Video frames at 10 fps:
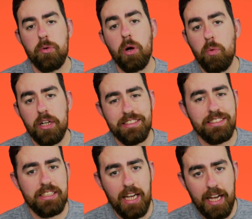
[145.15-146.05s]

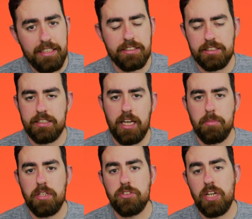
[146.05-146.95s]
1d8 damage